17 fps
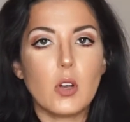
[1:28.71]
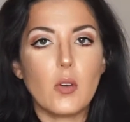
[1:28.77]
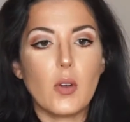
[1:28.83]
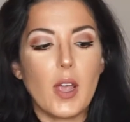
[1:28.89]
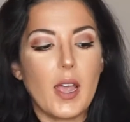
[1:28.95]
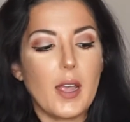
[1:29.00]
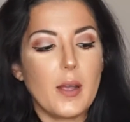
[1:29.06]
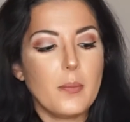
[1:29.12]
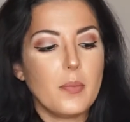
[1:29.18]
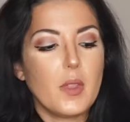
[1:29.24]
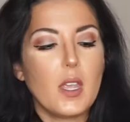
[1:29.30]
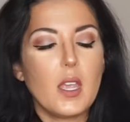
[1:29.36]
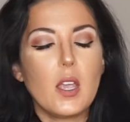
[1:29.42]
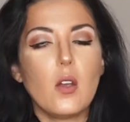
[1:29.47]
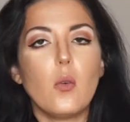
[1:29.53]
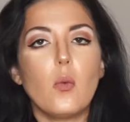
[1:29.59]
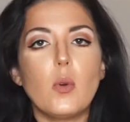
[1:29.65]
okay,
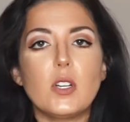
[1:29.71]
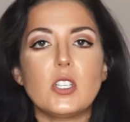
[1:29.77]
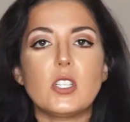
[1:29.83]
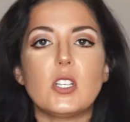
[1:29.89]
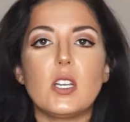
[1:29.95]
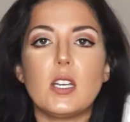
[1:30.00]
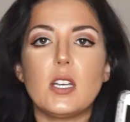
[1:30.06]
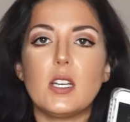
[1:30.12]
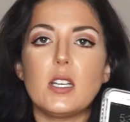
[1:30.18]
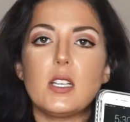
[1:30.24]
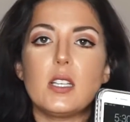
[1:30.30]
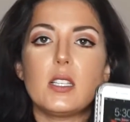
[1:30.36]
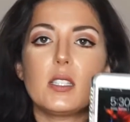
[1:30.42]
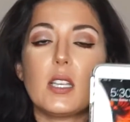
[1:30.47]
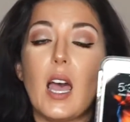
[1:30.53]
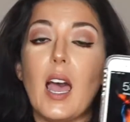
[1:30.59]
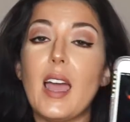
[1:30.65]
which
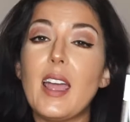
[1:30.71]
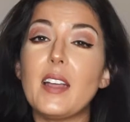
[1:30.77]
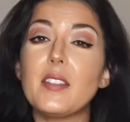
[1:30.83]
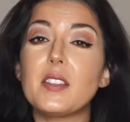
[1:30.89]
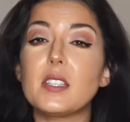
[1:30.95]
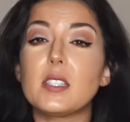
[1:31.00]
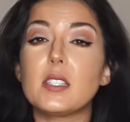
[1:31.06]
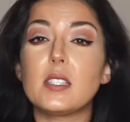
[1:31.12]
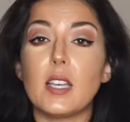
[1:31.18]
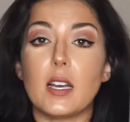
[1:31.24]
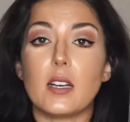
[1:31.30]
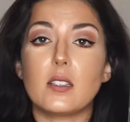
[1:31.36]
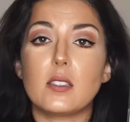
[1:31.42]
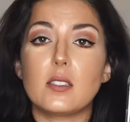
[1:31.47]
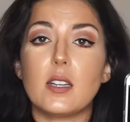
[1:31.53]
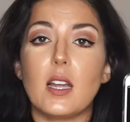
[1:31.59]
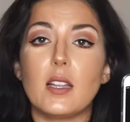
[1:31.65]
is, I had the
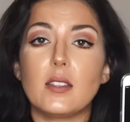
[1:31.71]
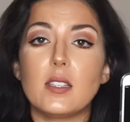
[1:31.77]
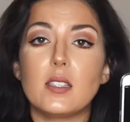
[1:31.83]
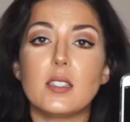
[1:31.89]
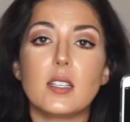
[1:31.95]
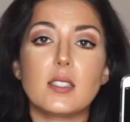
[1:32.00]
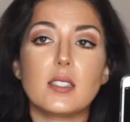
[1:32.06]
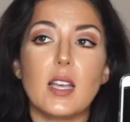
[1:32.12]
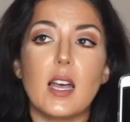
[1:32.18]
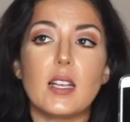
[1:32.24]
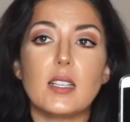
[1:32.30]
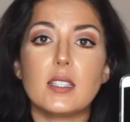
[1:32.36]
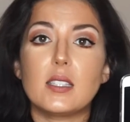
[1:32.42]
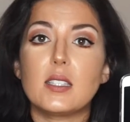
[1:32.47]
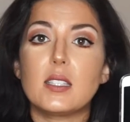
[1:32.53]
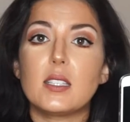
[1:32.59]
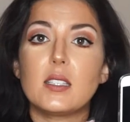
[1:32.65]
6, not the
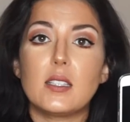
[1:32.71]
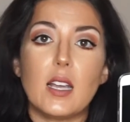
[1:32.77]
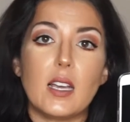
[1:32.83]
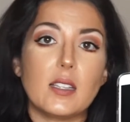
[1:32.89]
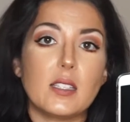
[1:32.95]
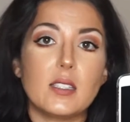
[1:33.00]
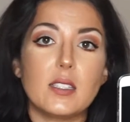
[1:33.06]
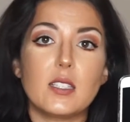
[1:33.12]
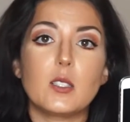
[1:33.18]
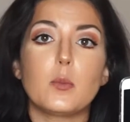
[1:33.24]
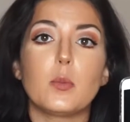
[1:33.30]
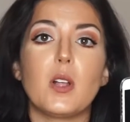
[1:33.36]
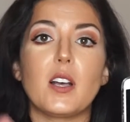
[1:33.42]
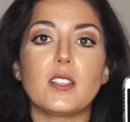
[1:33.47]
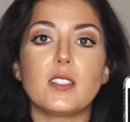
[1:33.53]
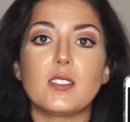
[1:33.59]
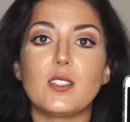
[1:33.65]
6S, not the 6
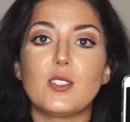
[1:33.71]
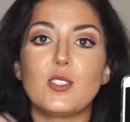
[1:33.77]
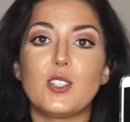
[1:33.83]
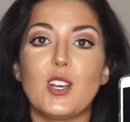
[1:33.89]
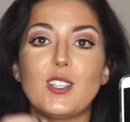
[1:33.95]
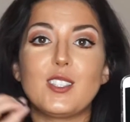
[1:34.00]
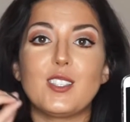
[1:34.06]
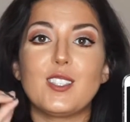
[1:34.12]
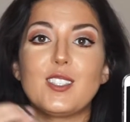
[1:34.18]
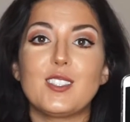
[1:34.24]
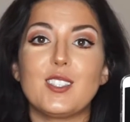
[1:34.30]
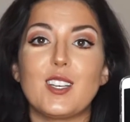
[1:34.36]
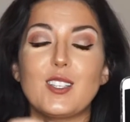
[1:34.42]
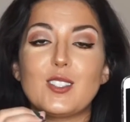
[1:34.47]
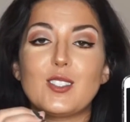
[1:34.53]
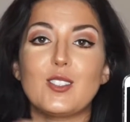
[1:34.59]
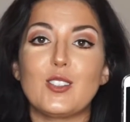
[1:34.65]
Plus, just the
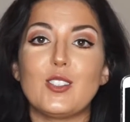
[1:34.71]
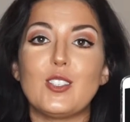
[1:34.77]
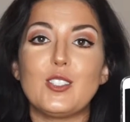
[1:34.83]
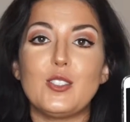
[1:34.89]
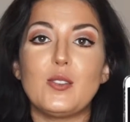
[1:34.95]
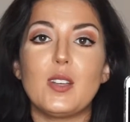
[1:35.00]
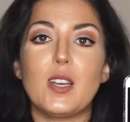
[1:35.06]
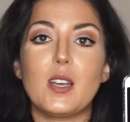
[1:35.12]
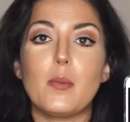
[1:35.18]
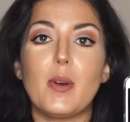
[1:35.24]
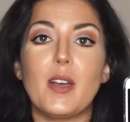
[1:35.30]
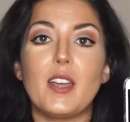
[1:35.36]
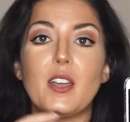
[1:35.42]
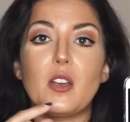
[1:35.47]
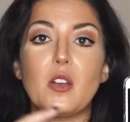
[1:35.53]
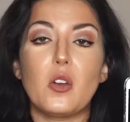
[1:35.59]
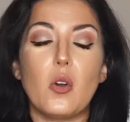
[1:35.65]
6
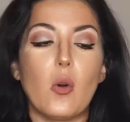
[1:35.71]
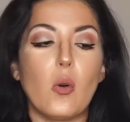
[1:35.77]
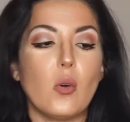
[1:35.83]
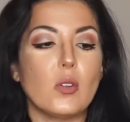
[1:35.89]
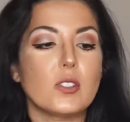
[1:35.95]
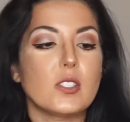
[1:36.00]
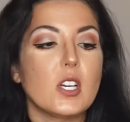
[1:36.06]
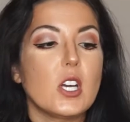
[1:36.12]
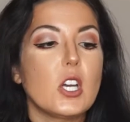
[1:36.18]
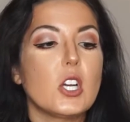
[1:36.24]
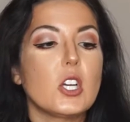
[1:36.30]
32GB in gold.